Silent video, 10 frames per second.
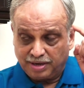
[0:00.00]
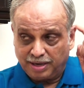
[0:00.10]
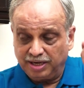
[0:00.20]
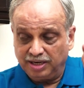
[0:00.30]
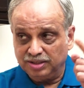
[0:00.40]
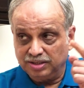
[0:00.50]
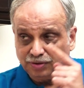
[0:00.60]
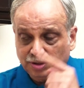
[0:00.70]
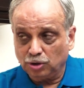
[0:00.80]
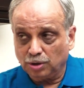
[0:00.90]
My brain is
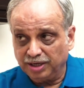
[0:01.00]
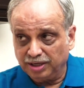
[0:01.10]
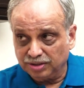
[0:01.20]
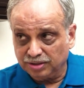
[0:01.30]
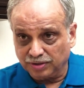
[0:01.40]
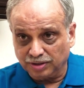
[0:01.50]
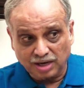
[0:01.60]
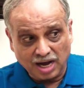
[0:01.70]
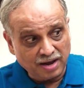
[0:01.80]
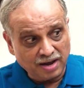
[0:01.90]
different, your brain is different.
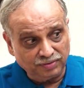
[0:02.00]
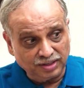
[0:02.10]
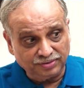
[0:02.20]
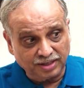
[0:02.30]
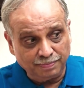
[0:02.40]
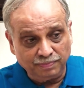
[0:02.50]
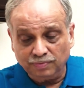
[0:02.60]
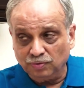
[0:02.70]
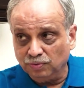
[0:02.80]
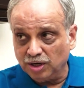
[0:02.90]
I have the
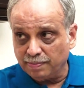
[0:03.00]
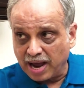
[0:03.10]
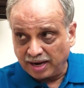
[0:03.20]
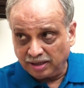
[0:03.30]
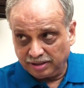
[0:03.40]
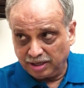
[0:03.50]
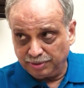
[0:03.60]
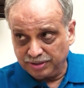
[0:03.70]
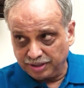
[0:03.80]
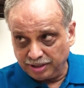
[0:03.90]
same word bank, A,
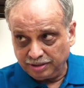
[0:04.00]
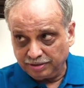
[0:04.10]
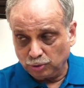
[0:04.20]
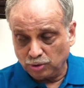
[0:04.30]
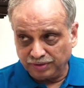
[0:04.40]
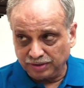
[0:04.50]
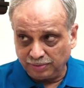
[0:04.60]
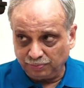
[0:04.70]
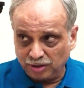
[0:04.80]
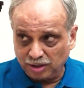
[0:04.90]
B, C, D, you have the
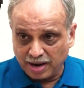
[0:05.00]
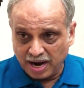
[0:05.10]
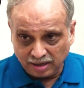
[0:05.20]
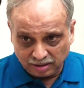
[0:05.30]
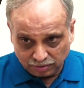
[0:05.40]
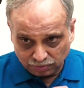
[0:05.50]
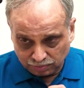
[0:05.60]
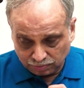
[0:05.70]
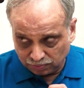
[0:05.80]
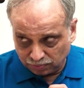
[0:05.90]
same word bank,
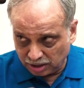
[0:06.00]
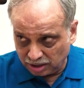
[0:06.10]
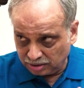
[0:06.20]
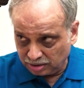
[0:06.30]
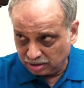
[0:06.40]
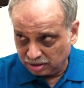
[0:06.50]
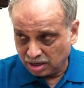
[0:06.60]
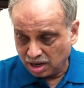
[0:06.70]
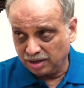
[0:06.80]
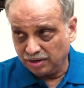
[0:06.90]
words
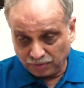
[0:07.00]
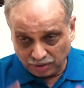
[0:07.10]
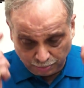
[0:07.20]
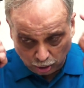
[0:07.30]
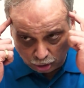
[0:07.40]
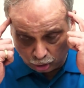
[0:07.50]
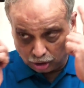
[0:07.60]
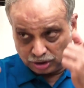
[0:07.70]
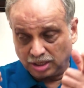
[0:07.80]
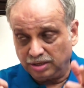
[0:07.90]
are different because
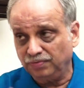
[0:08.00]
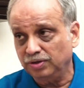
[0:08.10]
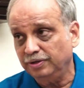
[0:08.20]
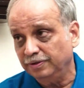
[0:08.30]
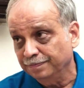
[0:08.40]
thoughts are different.